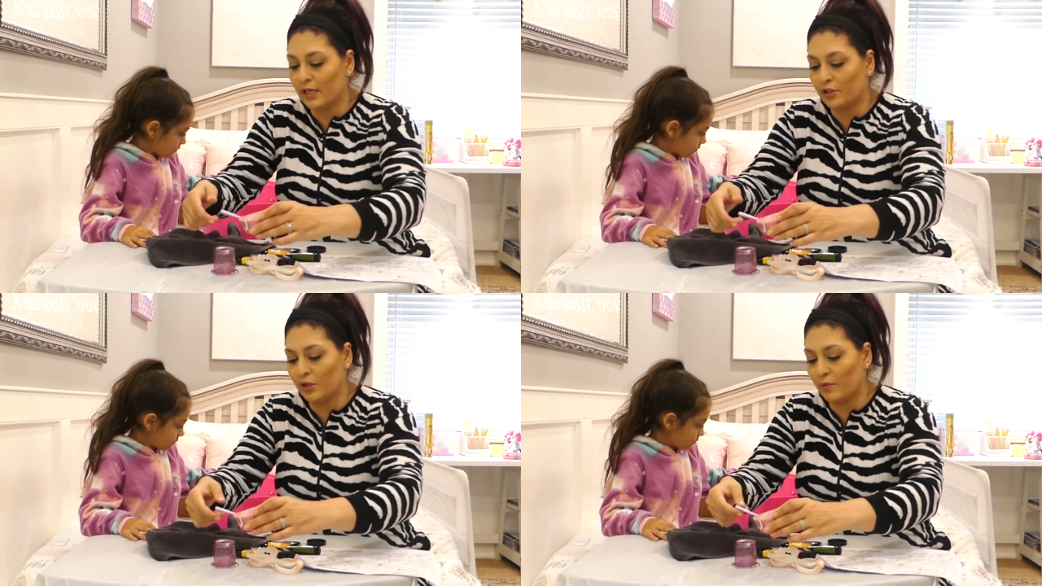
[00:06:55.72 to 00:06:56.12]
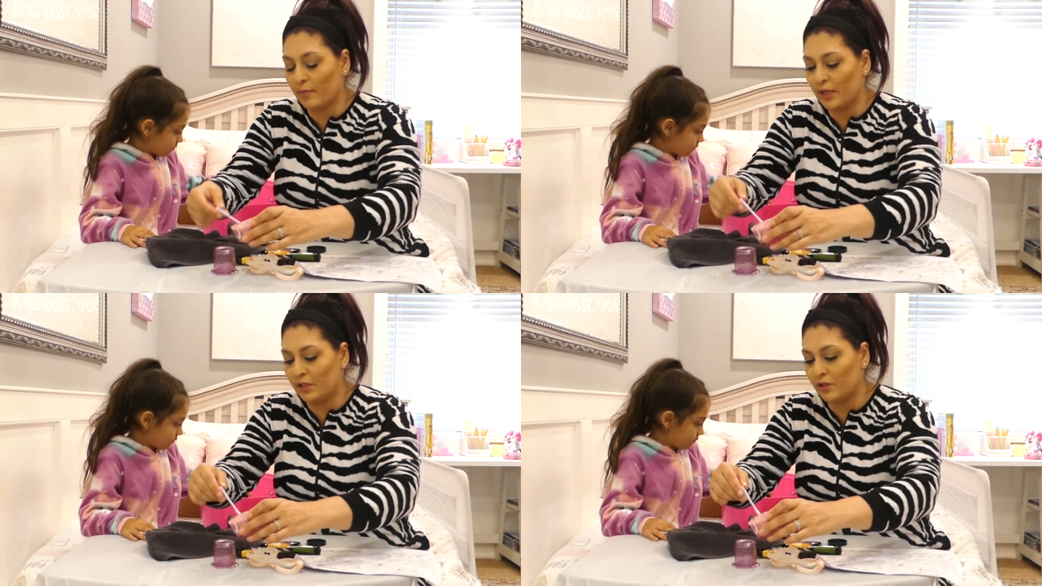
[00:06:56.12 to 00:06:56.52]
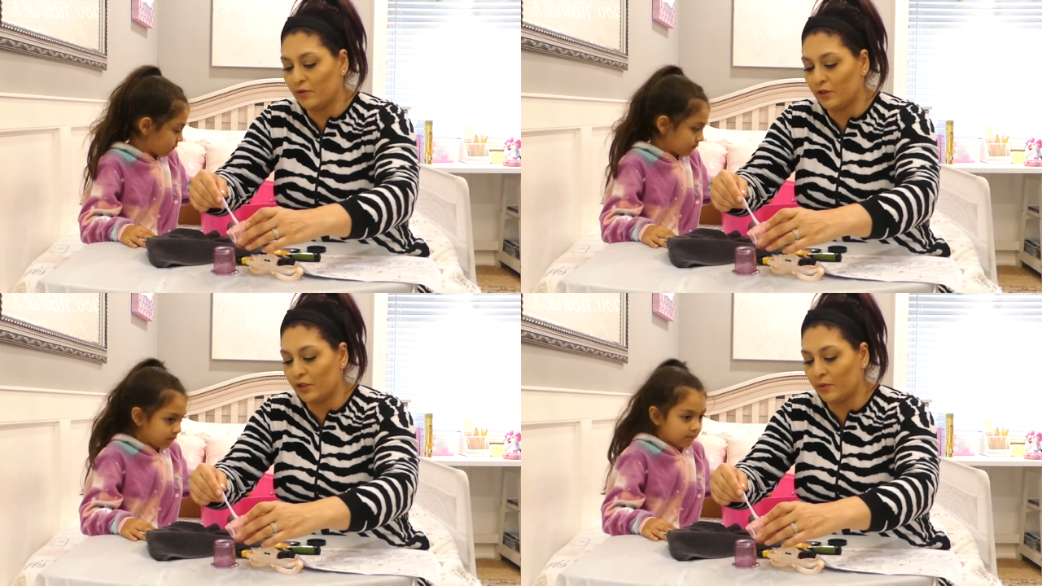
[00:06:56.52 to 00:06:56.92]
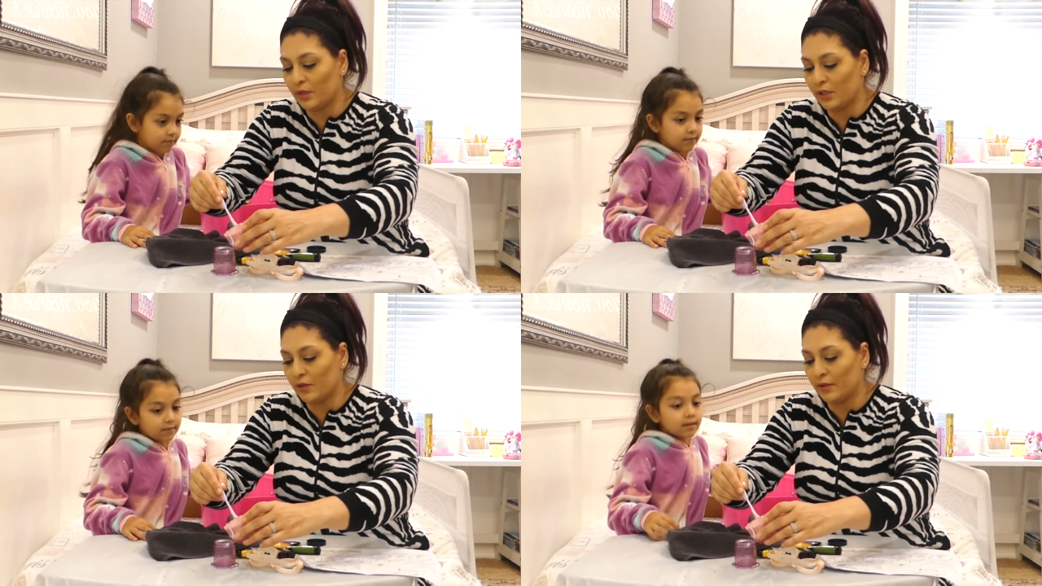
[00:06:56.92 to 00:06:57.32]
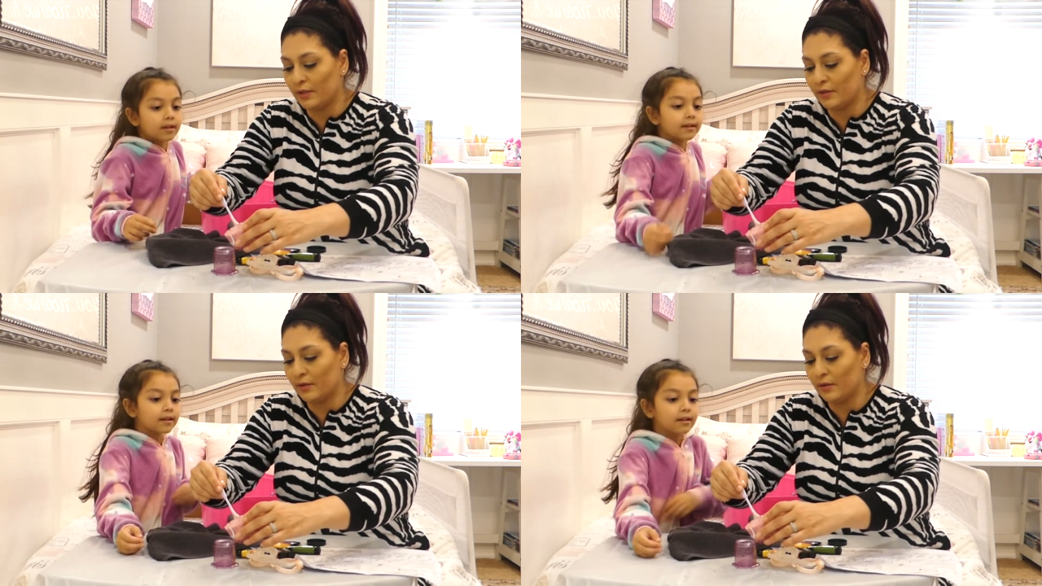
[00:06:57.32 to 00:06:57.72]
Speaker 1: here. Do you want me to do it or do you want to do it?
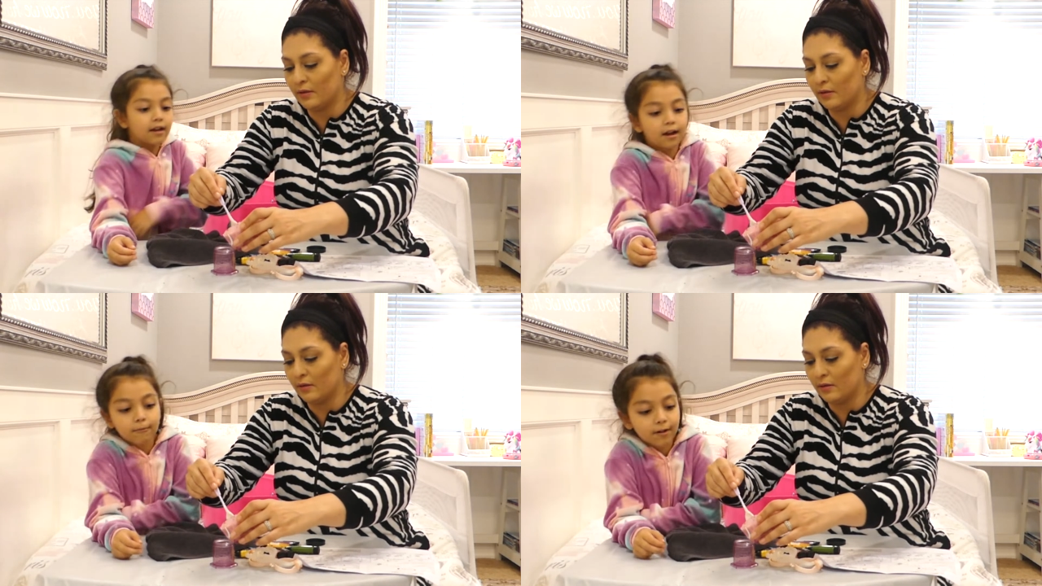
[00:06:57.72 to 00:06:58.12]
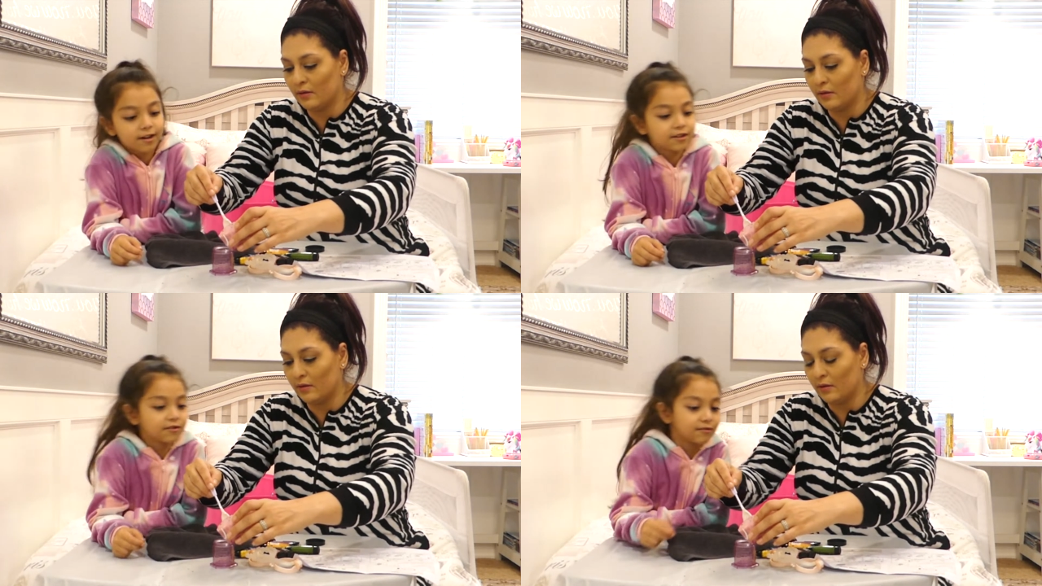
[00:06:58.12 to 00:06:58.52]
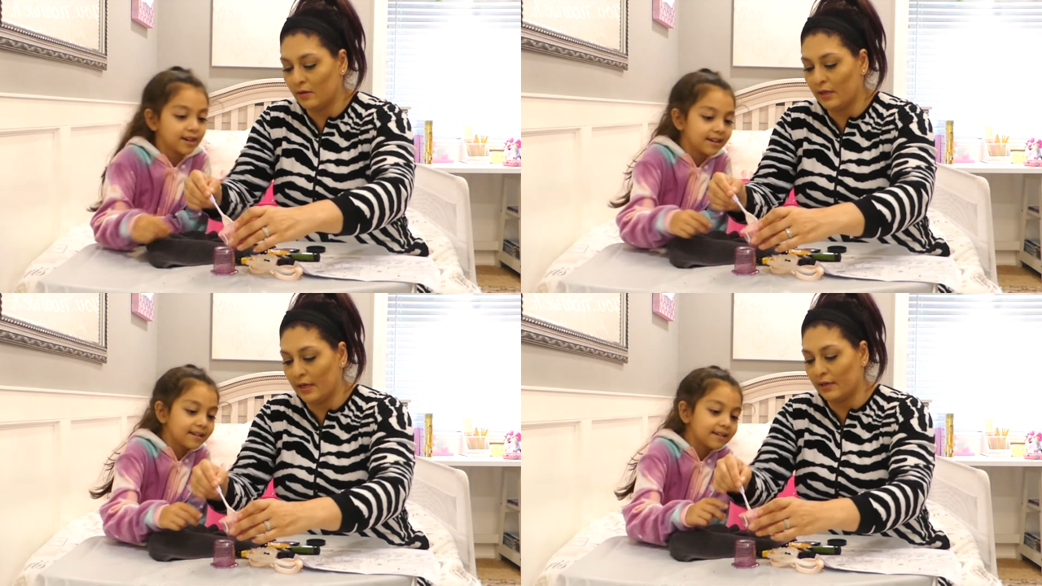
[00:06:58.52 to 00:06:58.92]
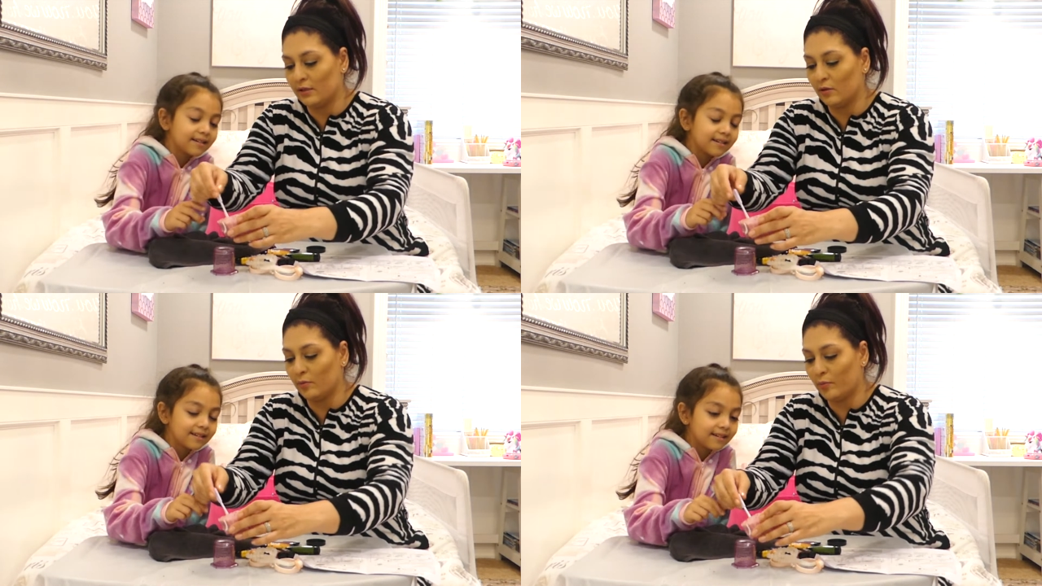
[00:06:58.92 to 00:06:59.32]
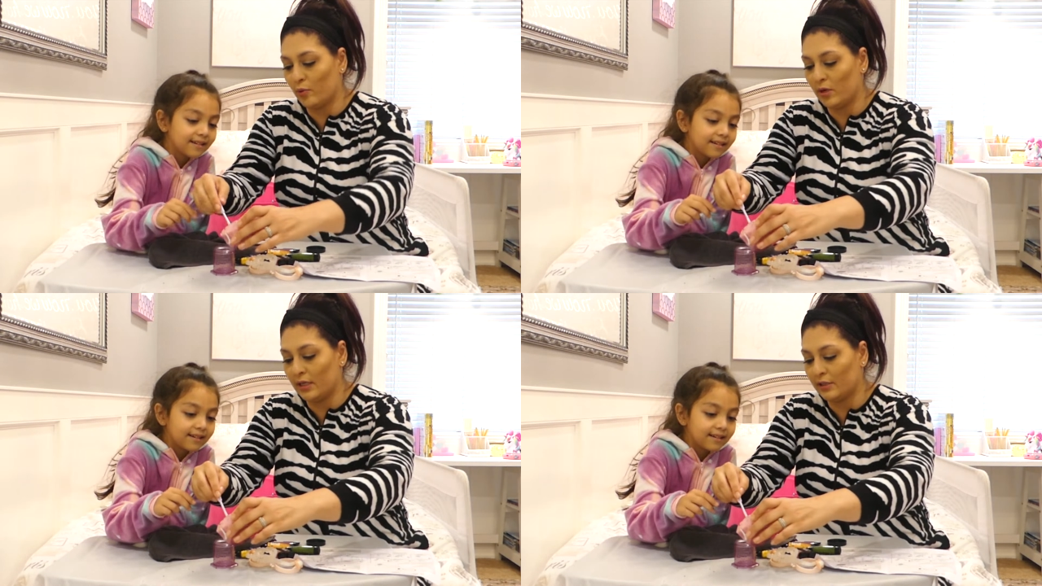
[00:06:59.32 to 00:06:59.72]
I want to do it. Okay, so
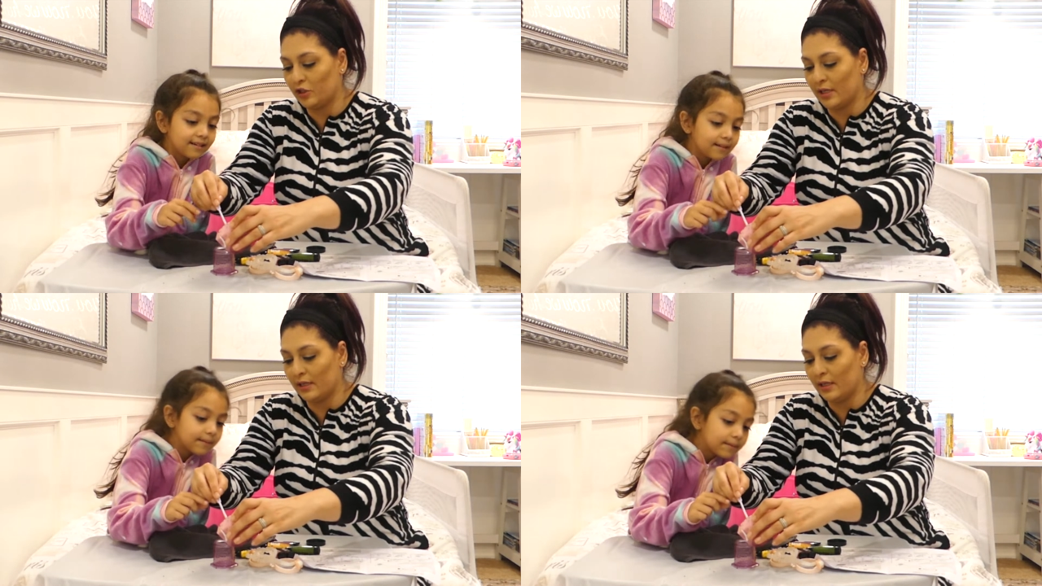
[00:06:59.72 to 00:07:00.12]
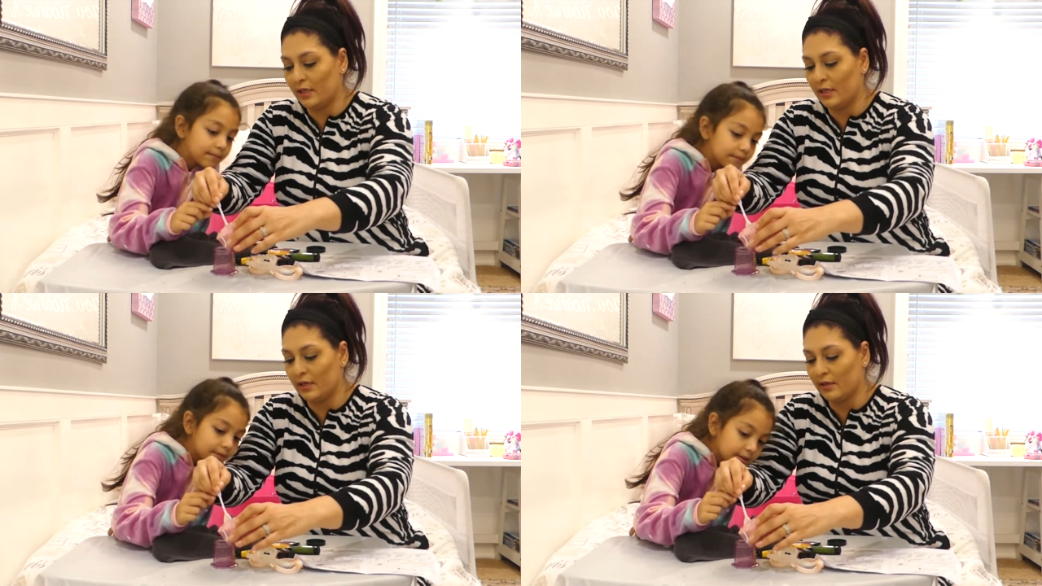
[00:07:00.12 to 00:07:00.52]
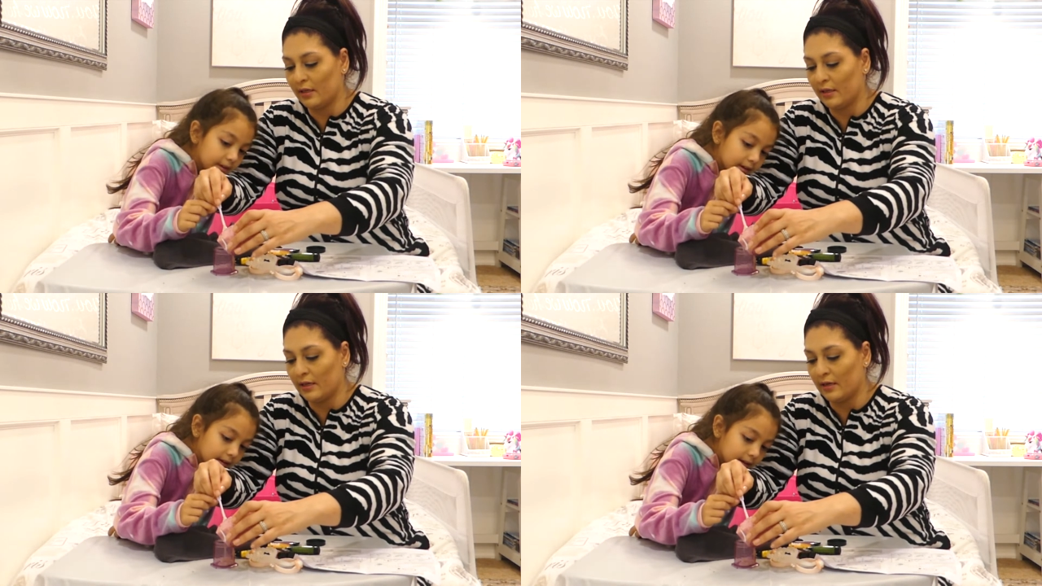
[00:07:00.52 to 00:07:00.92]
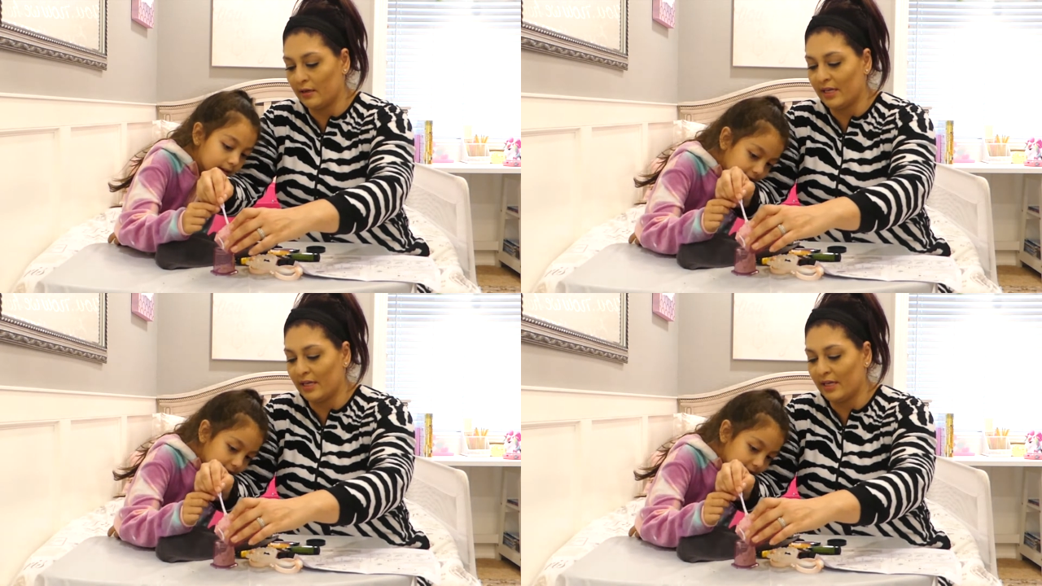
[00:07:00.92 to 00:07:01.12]
pour it gently in here like that.